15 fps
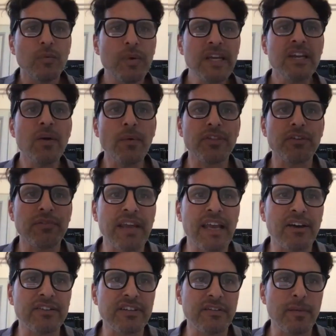we know what the
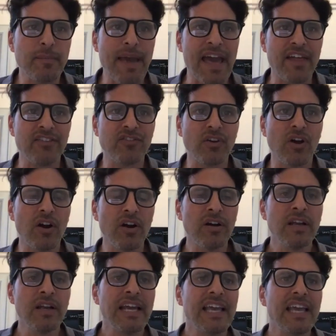reality of the baths
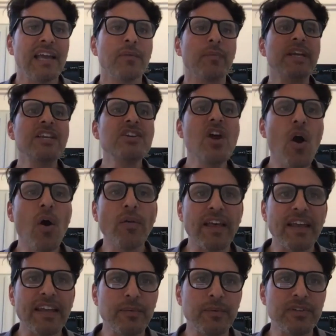are. We know
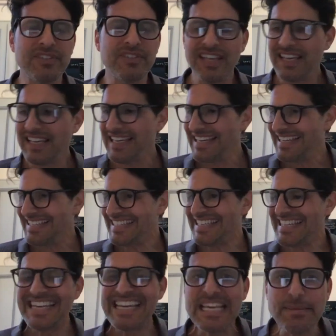that it was
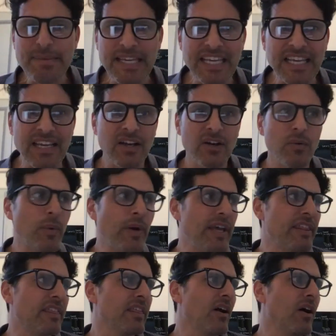teeming
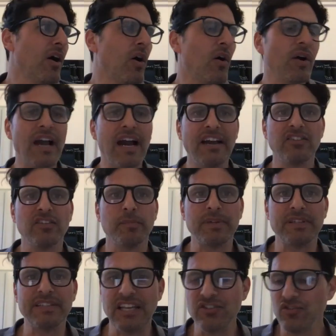with all kinds of
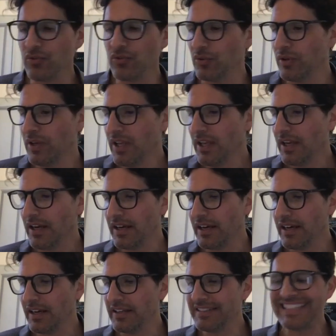potential
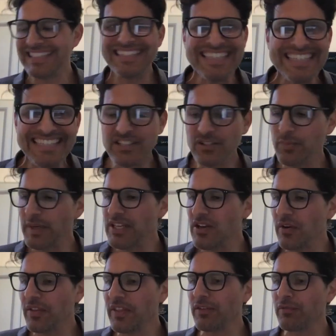uh, diseases. We
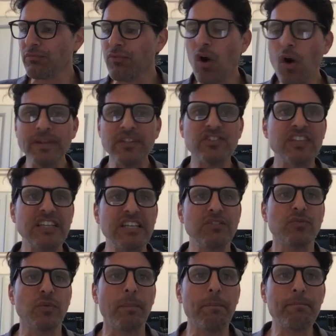know that the Roman
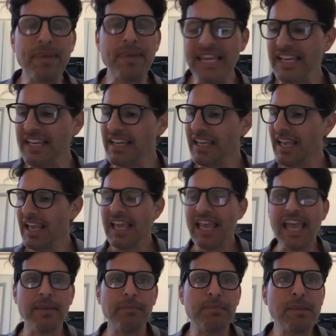cities were big
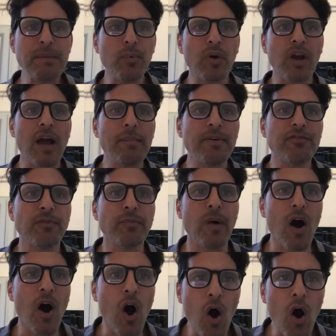and people were coming from
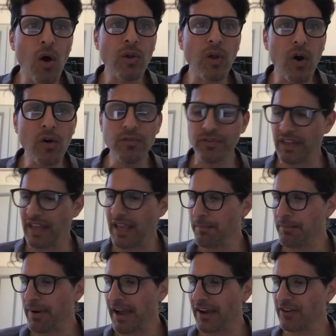all over the
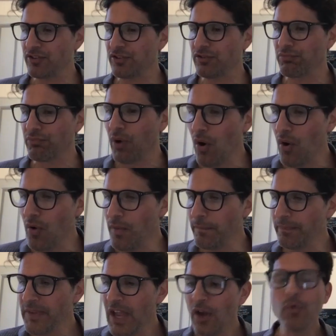empire to
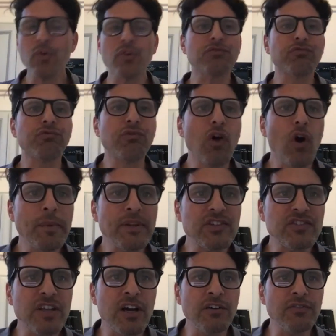Rome. Of course, Rome
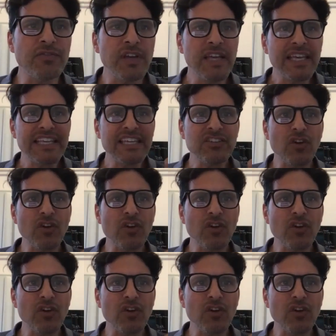itself is